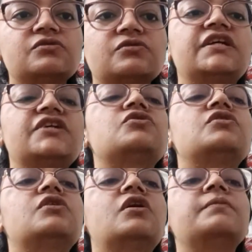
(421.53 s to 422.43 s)
So they
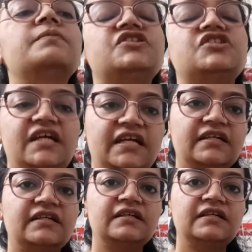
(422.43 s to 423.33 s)
should not be
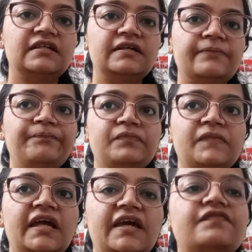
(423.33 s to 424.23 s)
shared.
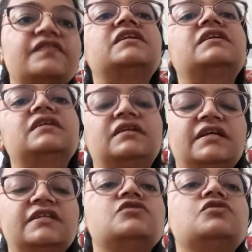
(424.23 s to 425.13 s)
If
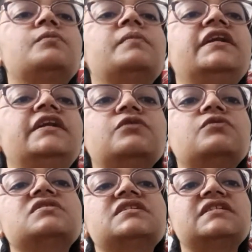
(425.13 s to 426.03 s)
the instrument
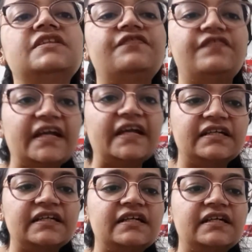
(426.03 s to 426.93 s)
used is
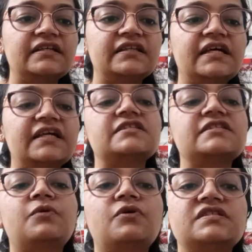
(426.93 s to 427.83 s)
infected, there is
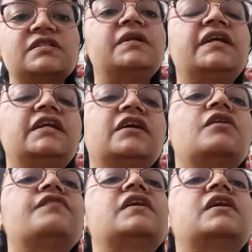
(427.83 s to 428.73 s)
a possibility
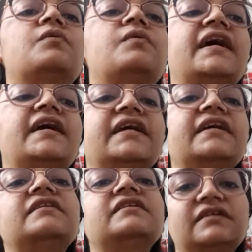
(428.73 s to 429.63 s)
of
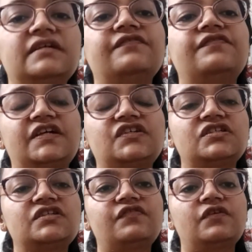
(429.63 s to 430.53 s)
acquiring the
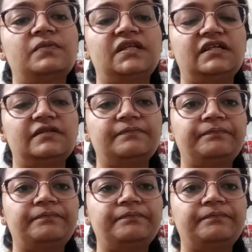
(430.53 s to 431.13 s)
infection from there.